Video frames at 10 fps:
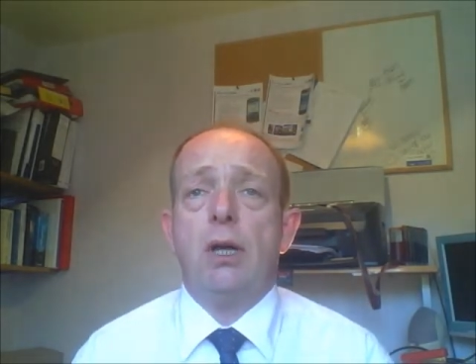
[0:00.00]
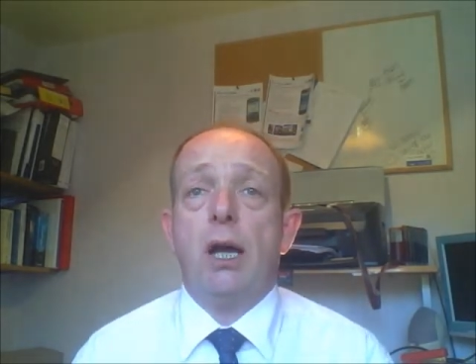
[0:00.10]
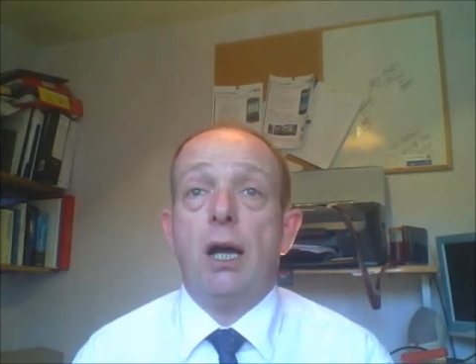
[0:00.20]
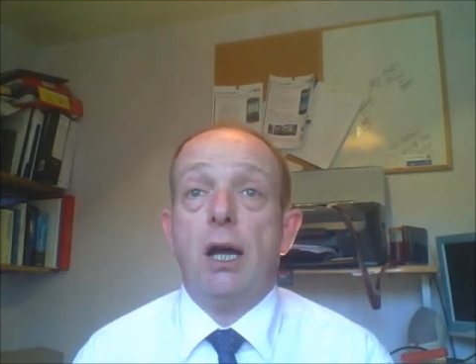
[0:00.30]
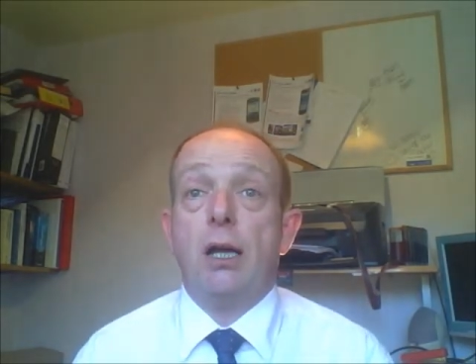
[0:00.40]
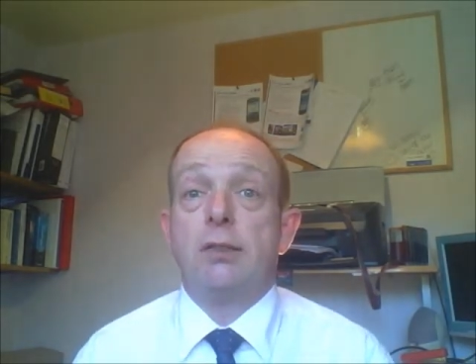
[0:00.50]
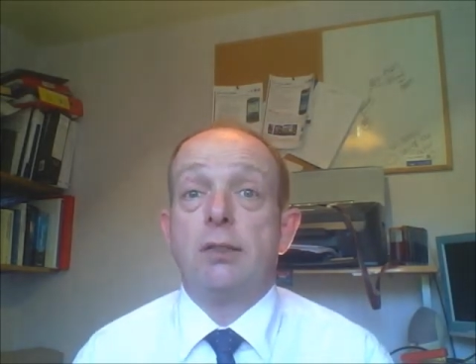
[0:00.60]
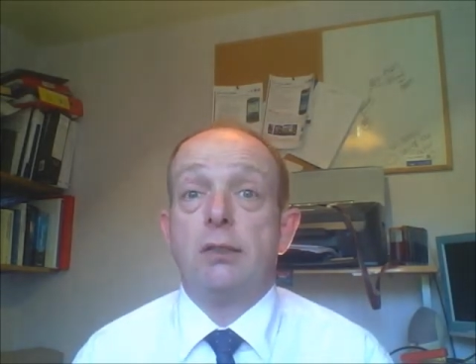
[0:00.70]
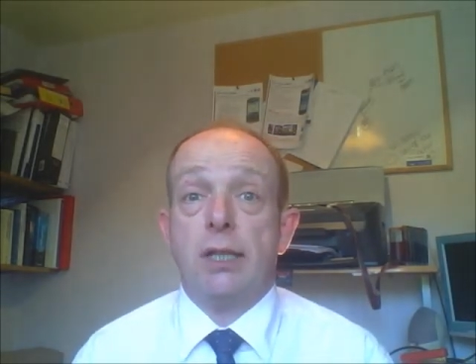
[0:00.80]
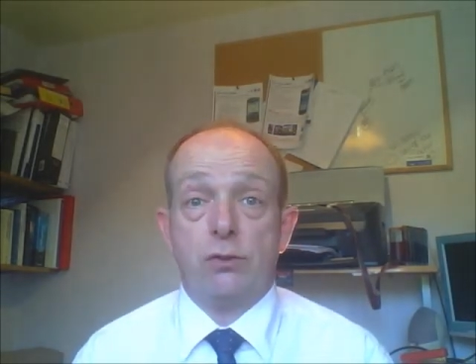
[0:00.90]
to,
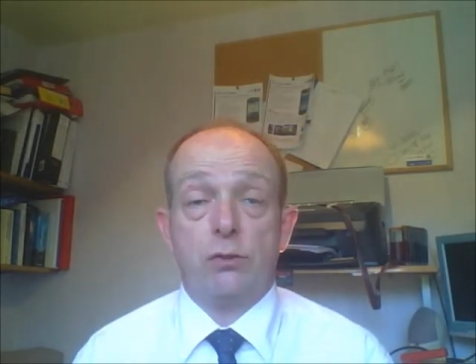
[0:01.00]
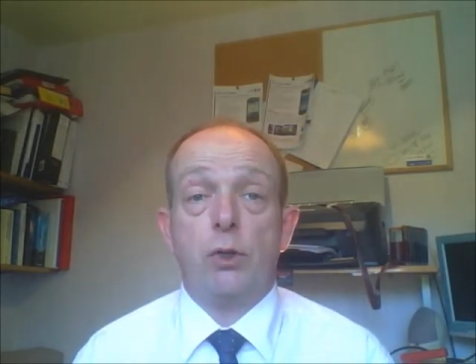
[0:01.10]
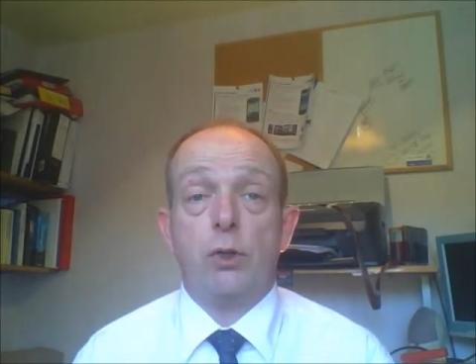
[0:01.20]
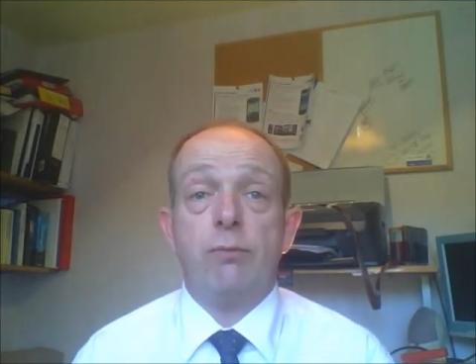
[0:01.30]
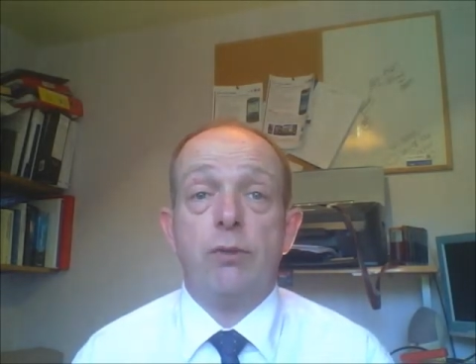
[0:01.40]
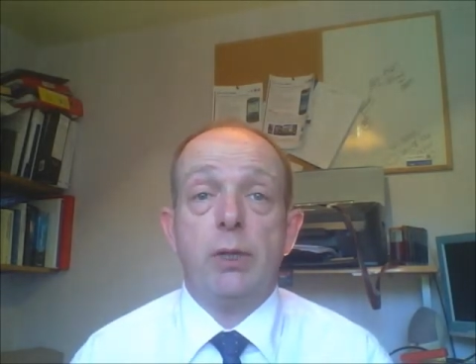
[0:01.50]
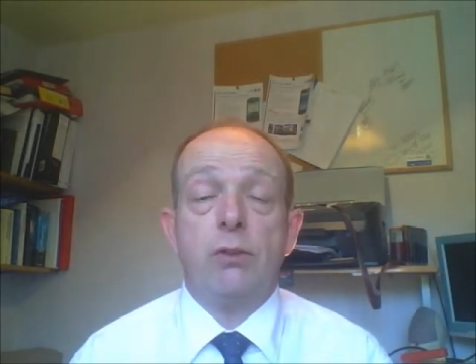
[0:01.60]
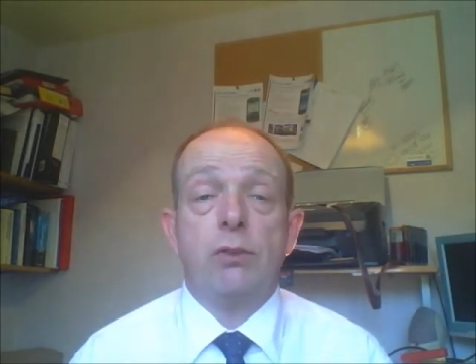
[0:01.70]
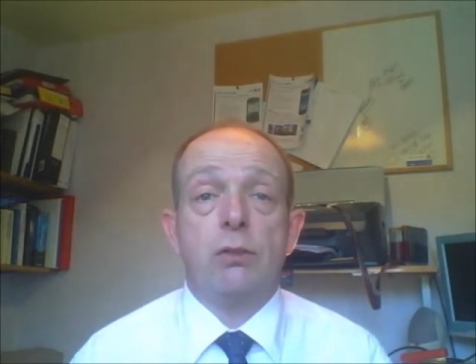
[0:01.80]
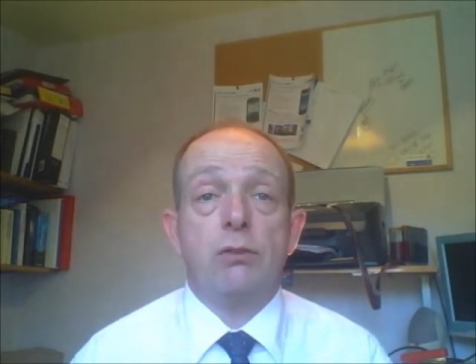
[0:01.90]
to get some more information.